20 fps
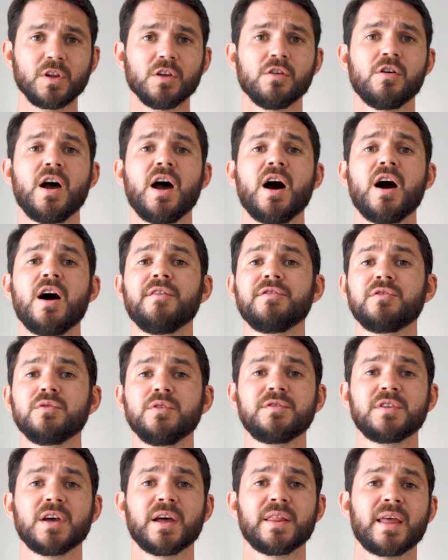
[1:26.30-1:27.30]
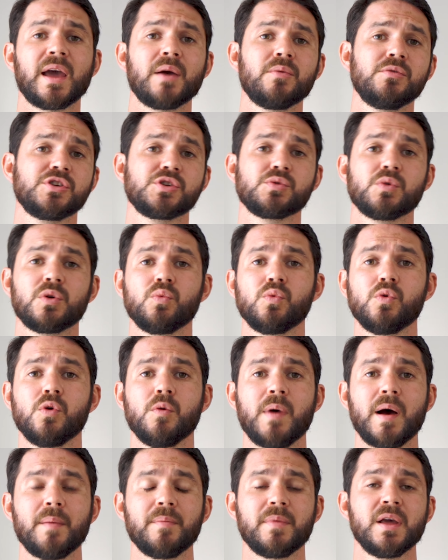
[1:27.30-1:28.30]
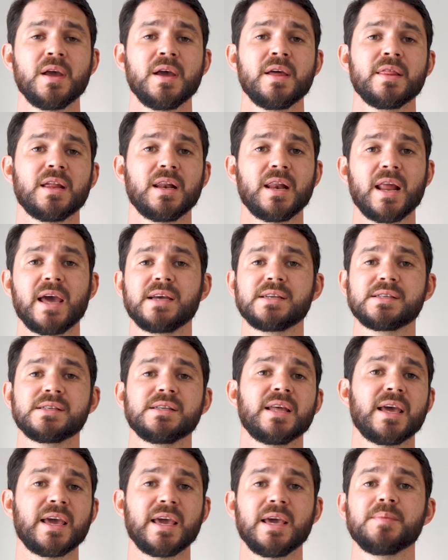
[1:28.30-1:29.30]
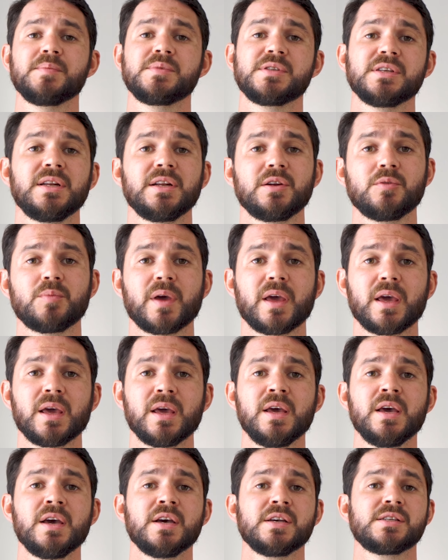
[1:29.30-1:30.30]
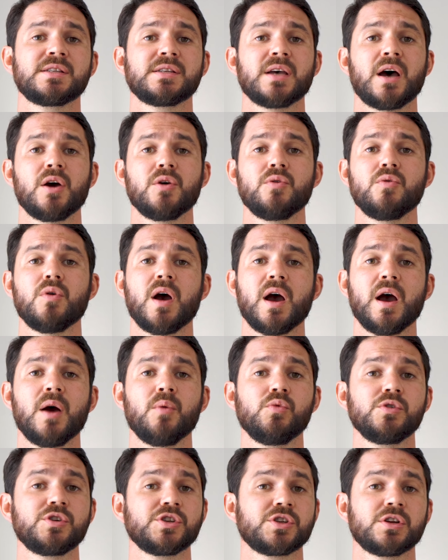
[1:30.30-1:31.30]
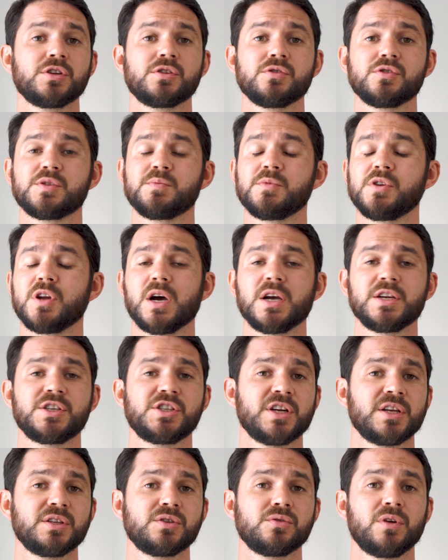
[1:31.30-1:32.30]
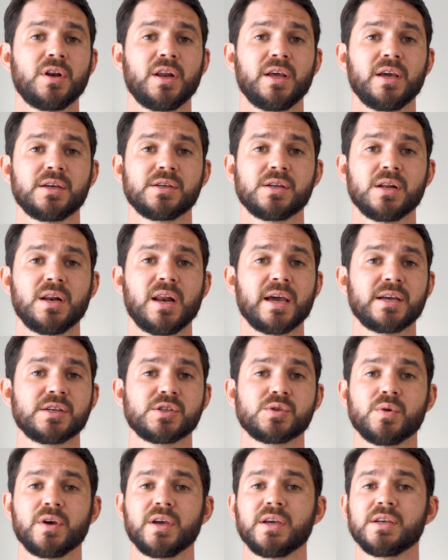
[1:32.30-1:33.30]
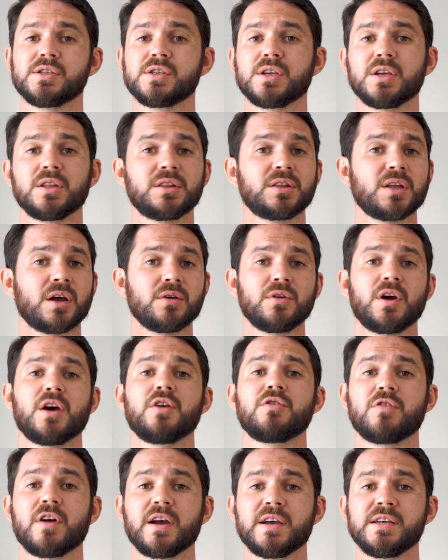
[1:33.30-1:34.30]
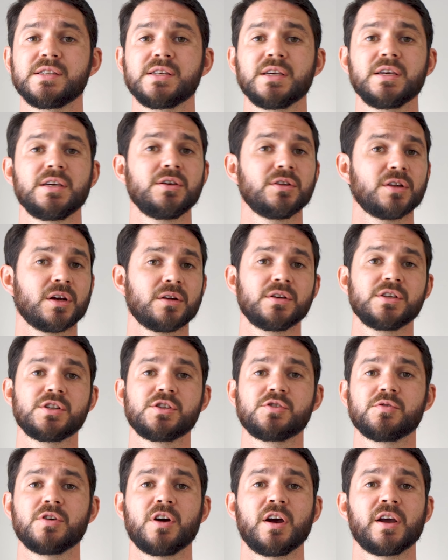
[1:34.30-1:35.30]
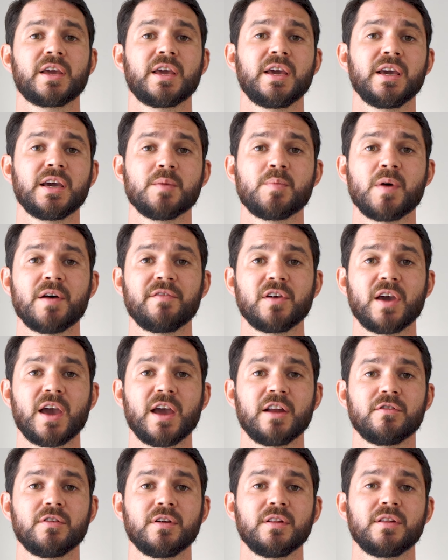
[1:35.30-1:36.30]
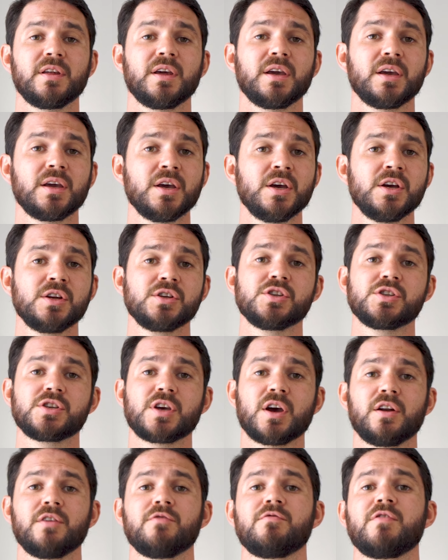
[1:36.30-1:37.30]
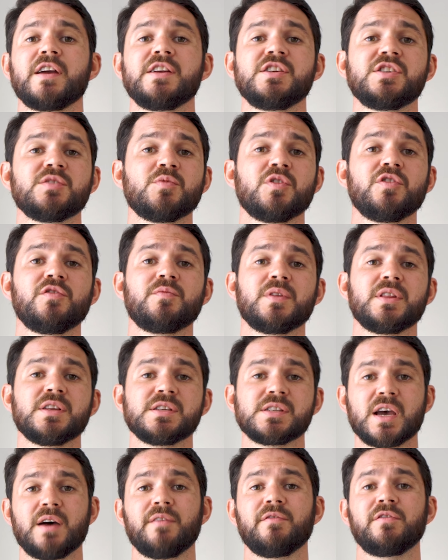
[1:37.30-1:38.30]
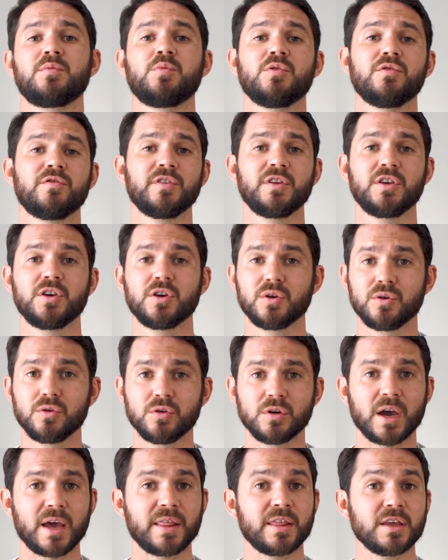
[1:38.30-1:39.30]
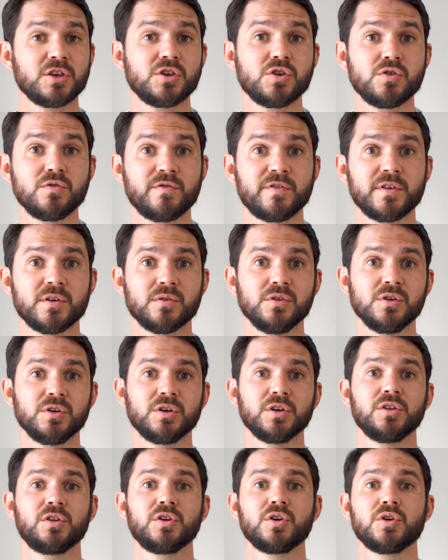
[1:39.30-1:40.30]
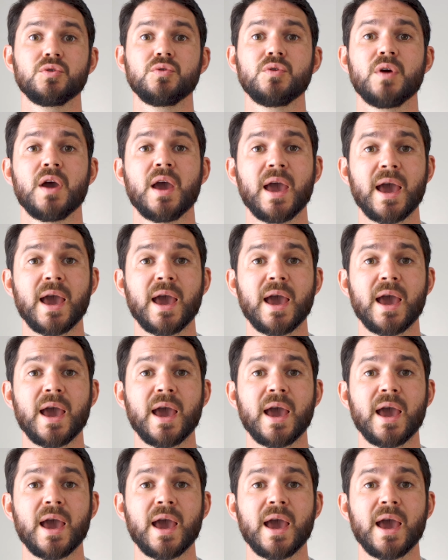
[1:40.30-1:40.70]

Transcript: Right, after we've done that, we just want to warm up the legs and the hips a little bit. So we're just going to do some nice gentle leg swings. Don't go crazy. You don't need to try and kick above your head or anything. Just go in a range of movement that's comfortable for you and that you feel you can do.